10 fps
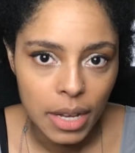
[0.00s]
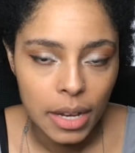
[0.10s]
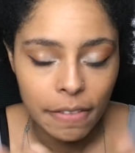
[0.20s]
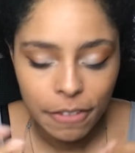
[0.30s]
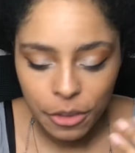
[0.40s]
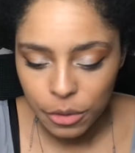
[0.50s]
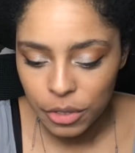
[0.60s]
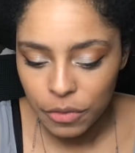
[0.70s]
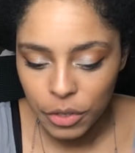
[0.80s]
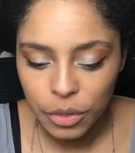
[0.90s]
And for those
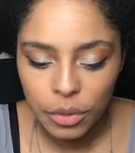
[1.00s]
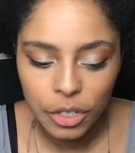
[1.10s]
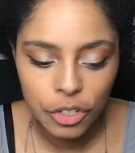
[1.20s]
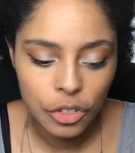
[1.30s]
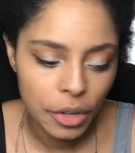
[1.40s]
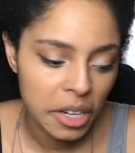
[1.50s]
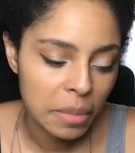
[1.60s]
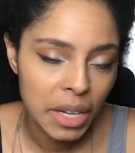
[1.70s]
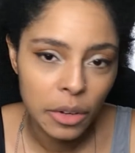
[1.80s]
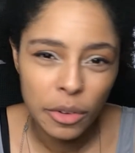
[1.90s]
of you who are just joining
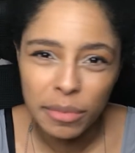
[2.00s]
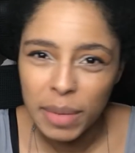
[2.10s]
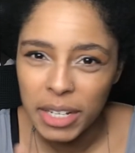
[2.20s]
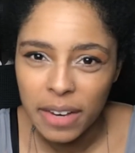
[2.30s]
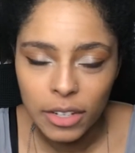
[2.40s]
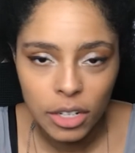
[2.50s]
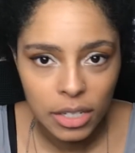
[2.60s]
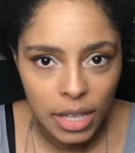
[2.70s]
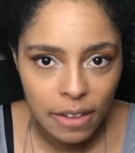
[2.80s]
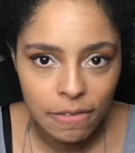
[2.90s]
me who have maybe never
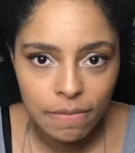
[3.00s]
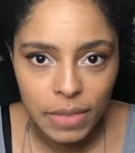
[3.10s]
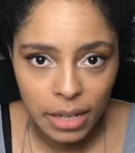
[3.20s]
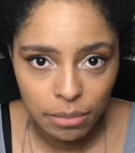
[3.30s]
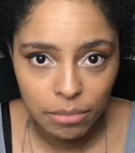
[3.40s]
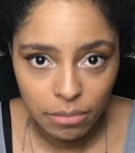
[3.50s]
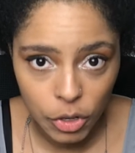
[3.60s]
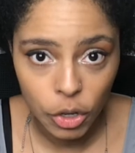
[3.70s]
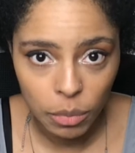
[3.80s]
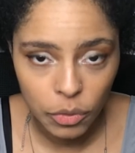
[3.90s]
heard that
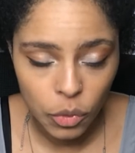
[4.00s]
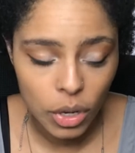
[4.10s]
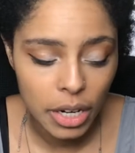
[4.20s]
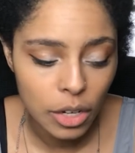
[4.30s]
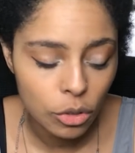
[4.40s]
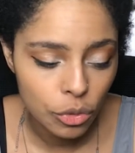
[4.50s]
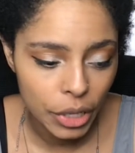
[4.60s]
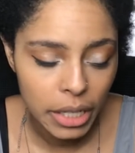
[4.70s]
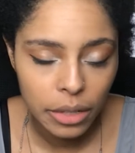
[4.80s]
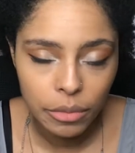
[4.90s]
term before, an
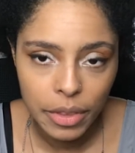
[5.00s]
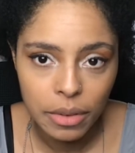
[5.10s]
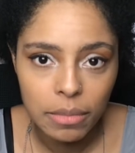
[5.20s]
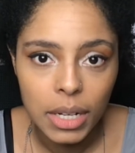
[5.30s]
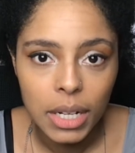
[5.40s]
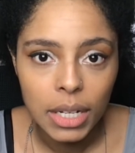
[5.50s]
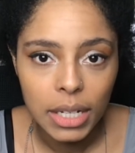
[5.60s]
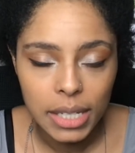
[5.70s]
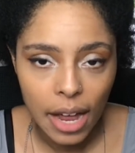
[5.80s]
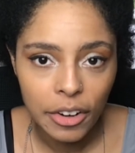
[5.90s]
ultradian rhythm
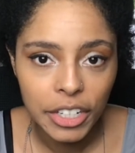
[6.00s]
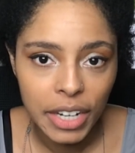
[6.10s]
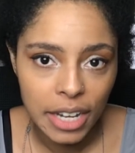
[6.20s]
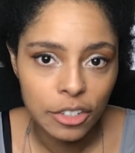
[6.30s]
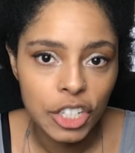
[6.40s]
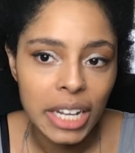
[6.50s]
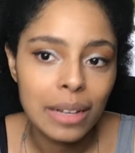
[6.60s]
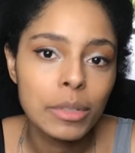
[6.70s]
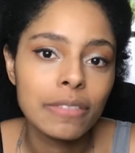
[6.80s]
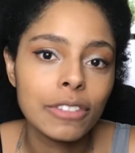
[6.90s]
is how your energy
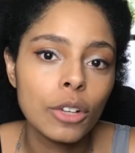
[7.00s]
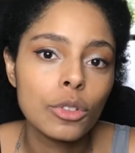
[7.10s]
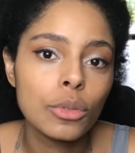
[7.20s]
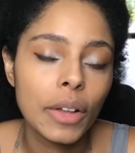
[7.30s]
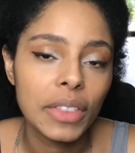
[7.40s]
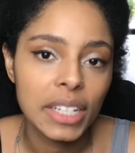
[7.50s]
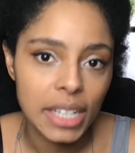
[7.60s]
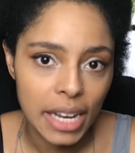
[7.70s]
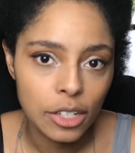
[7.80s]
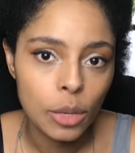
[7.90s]
ebbs and flows throughout the day.